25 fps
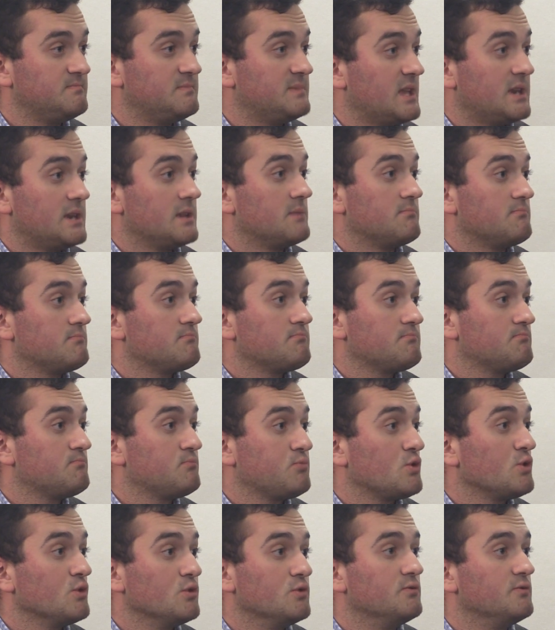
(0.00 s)
that
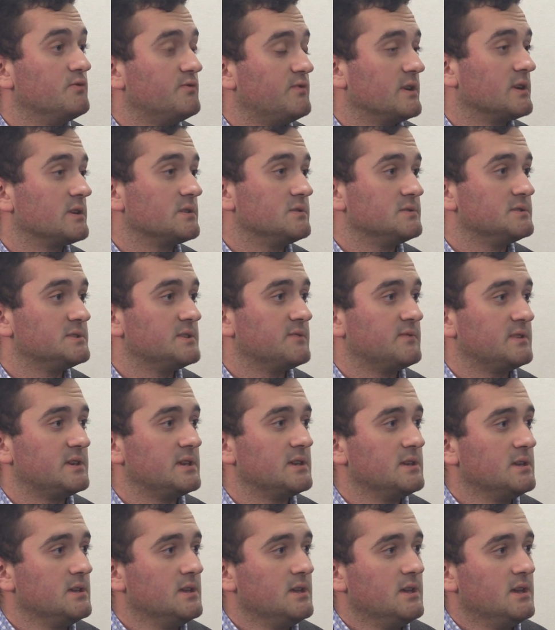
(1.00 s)
improve
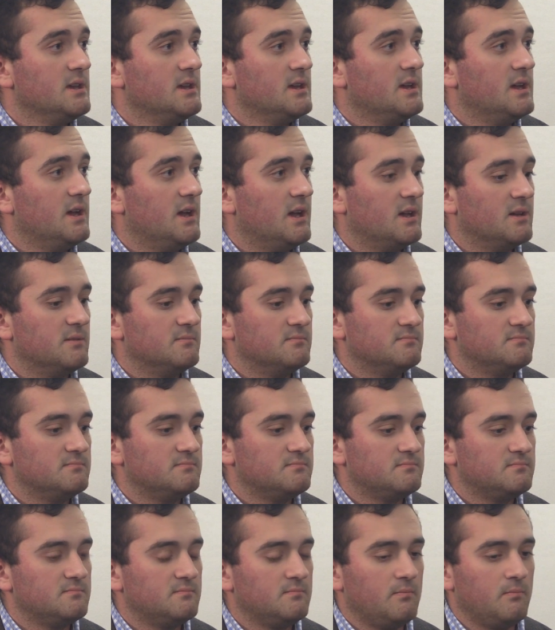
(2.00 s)
inclusivity.
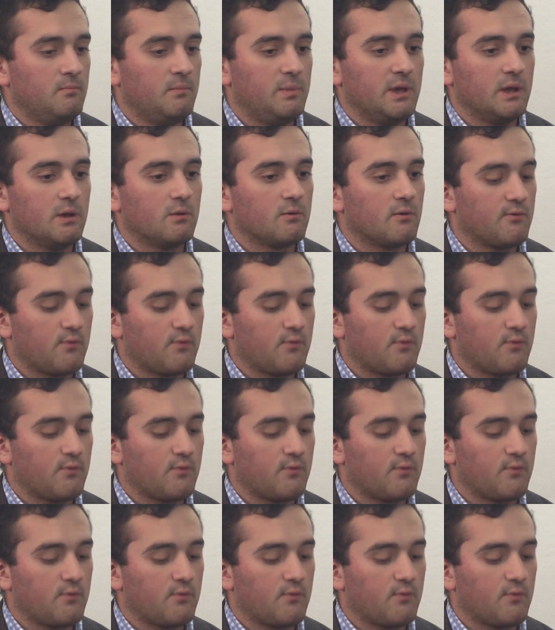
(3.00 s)
Be it